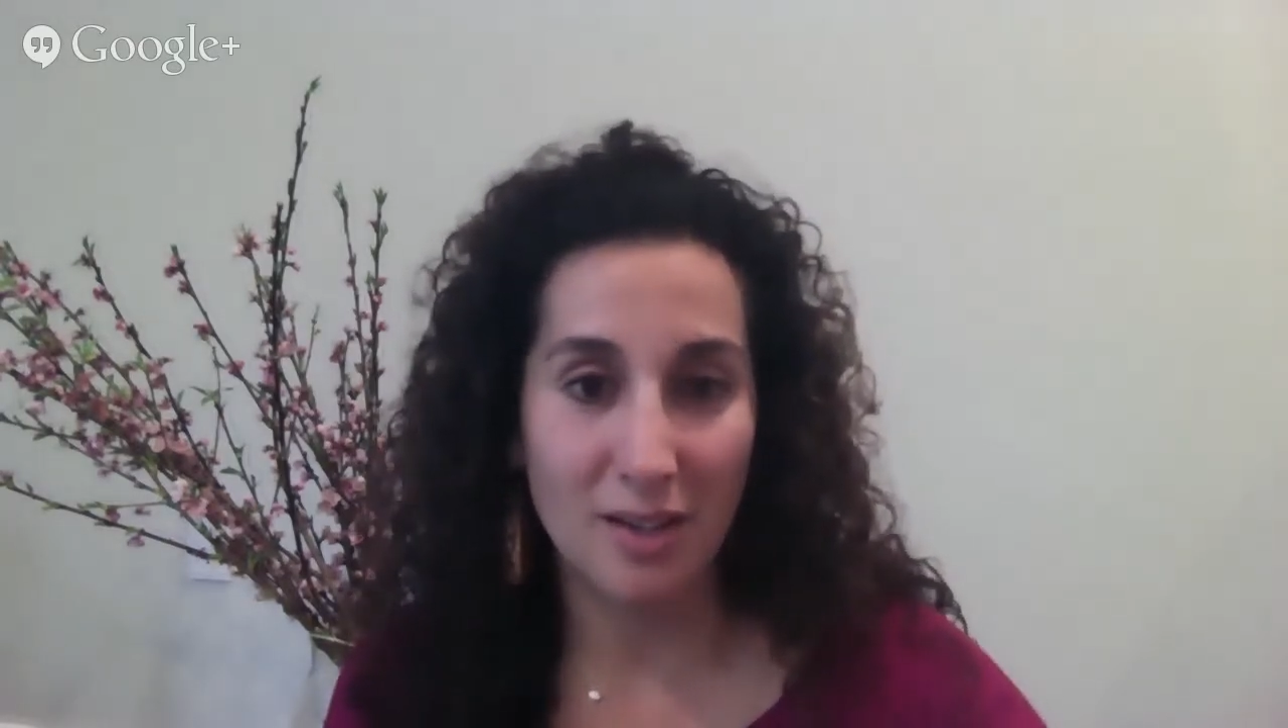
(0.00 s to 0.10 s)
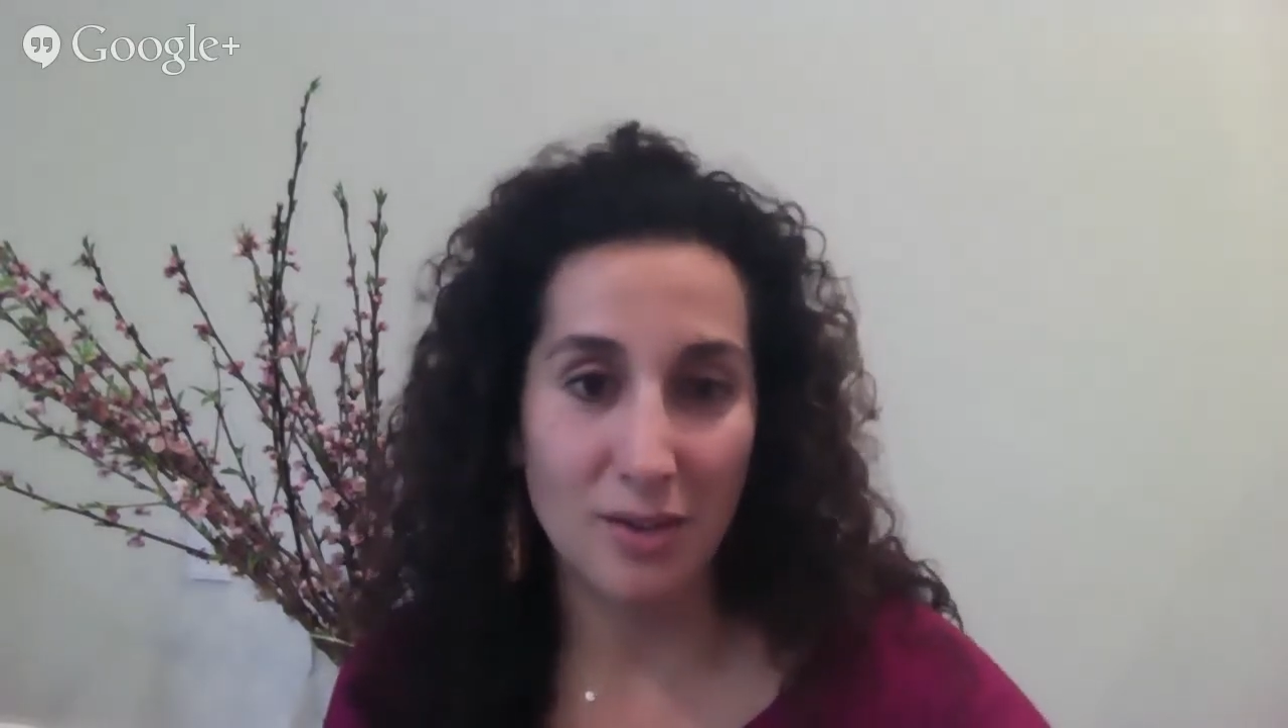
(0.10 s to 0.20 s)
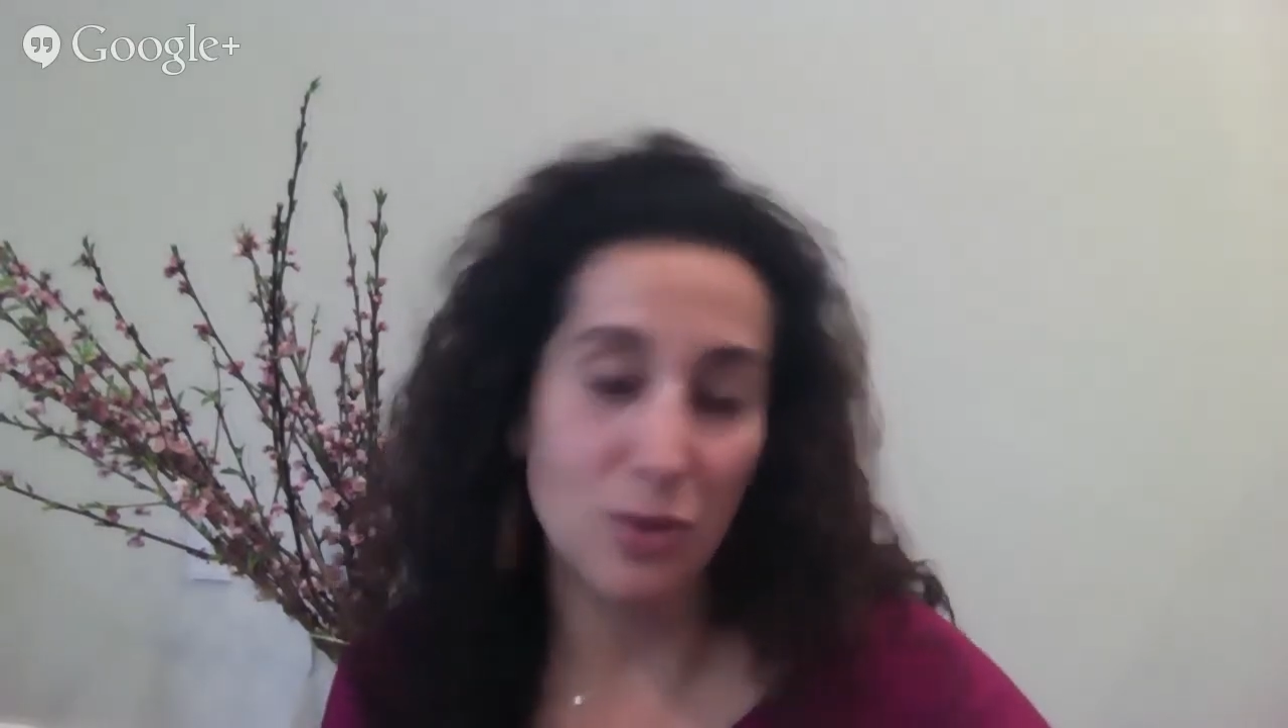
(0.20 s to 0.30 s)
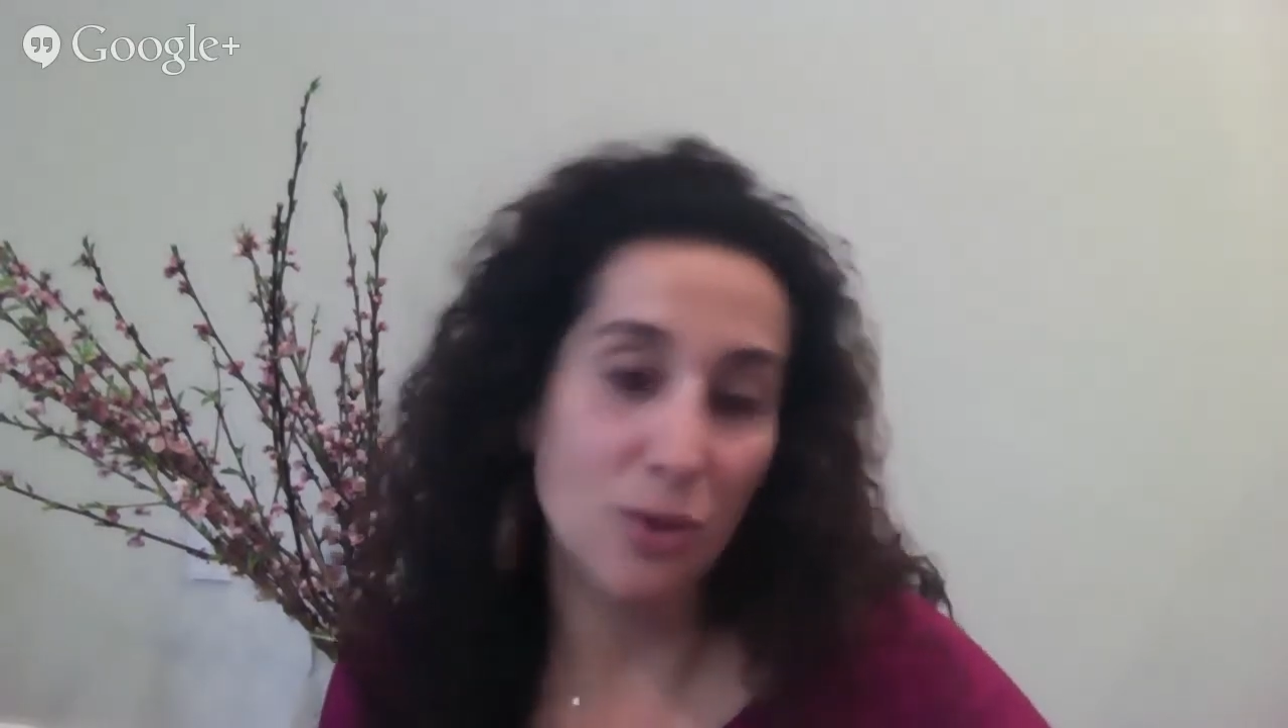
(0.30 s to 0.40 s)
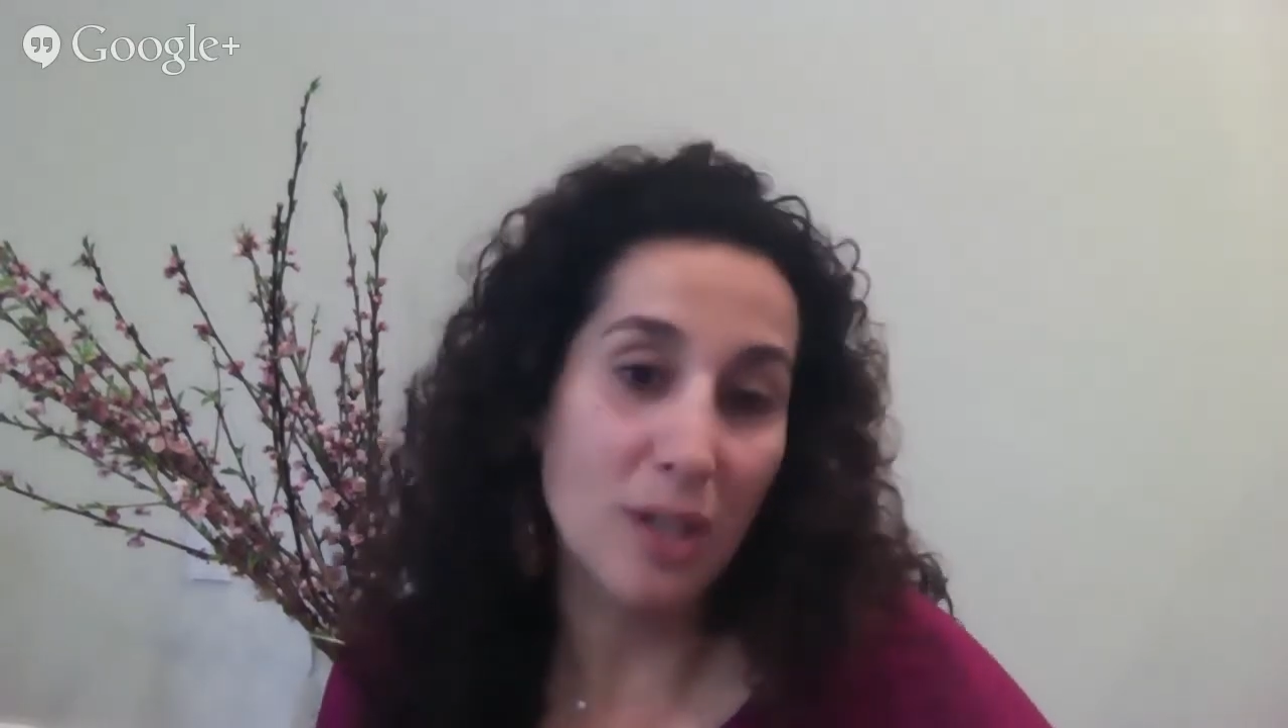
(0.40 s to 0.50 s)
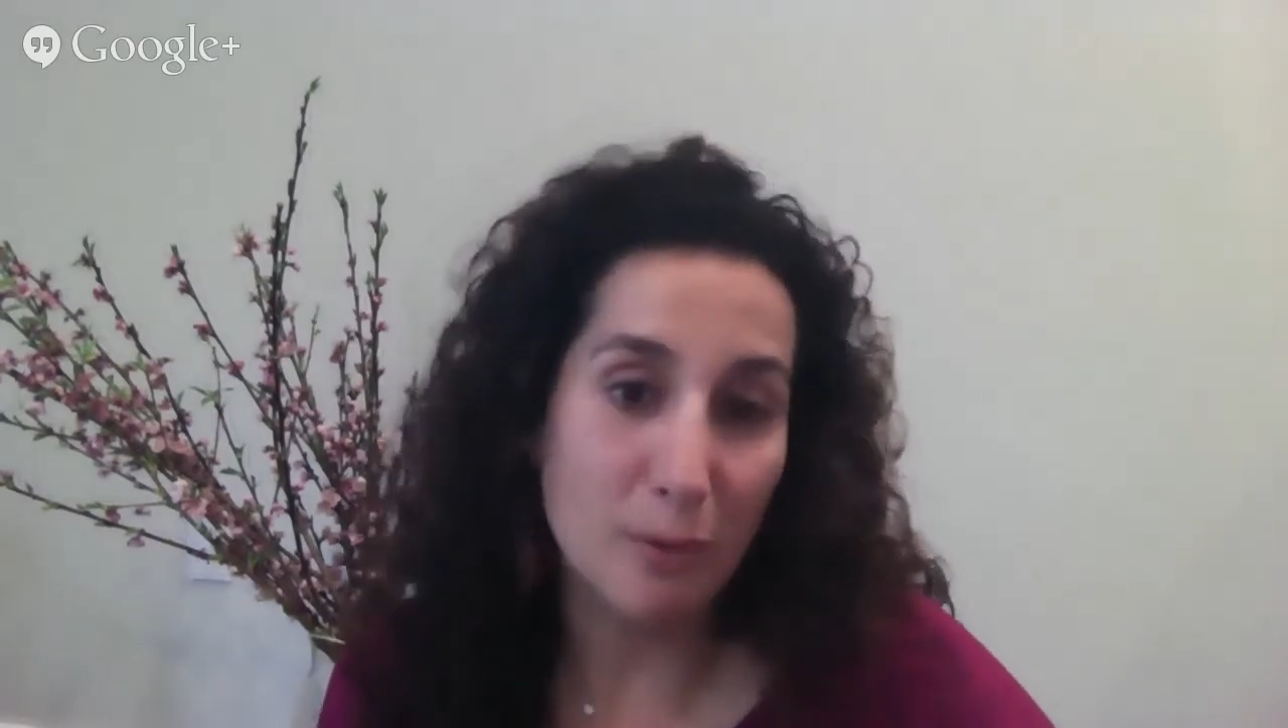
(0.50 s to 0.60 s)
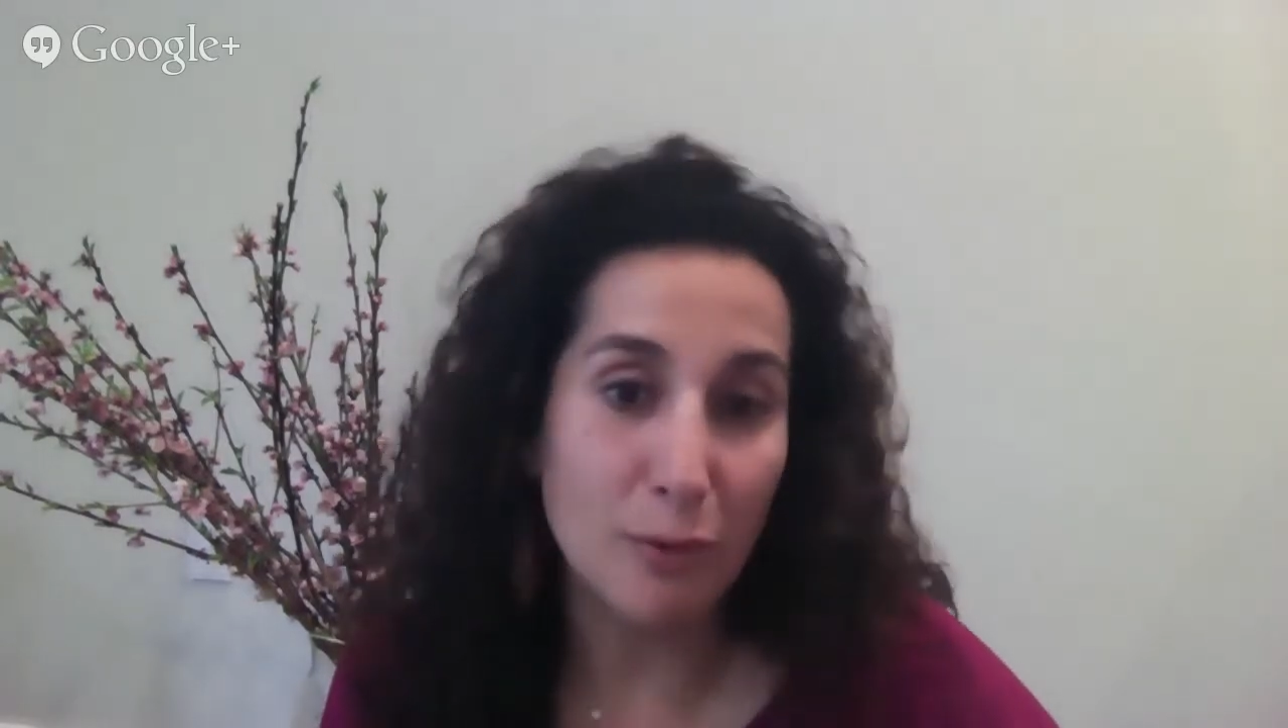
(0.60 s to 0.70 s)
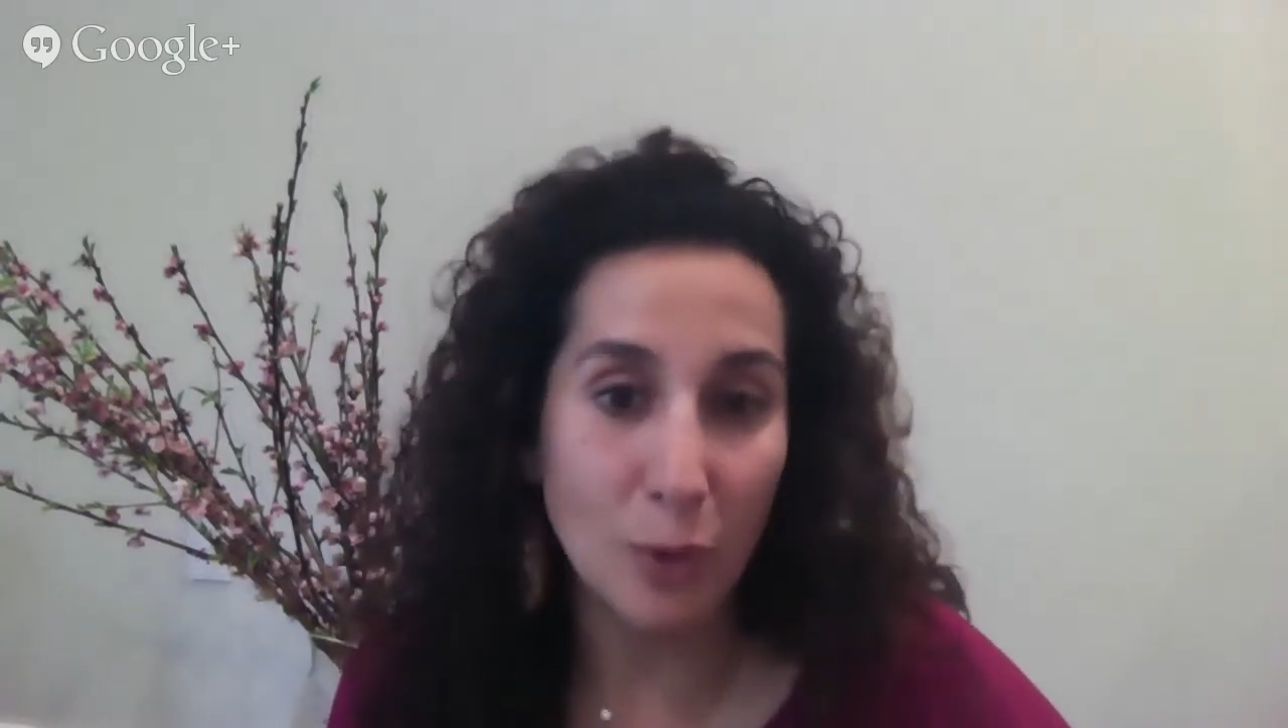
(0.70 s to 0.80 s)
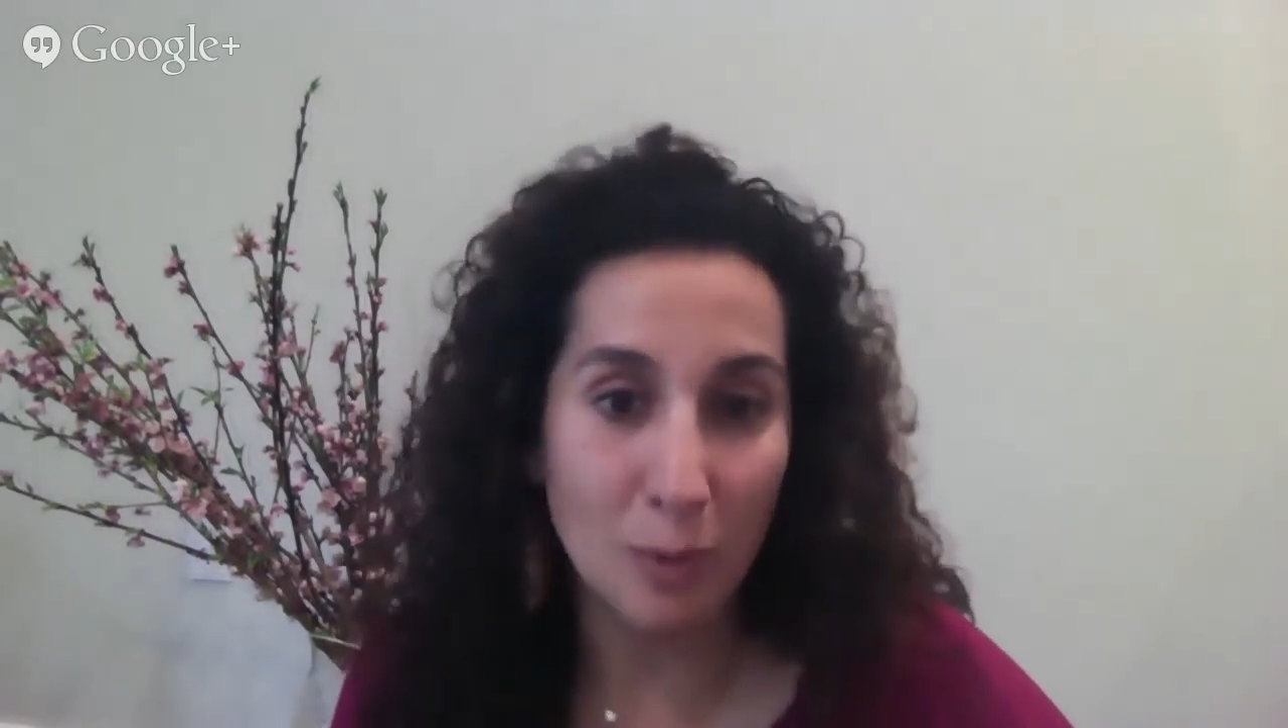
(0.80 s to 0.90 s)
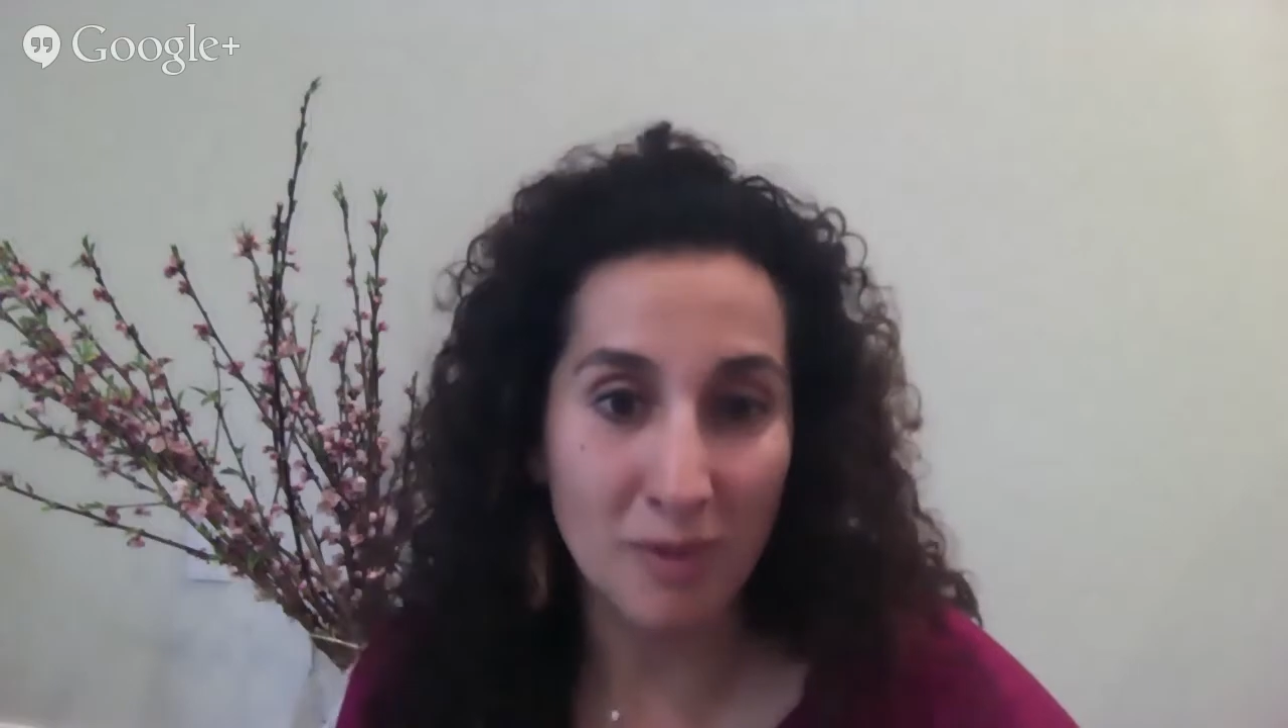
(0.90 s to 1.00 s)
truly a form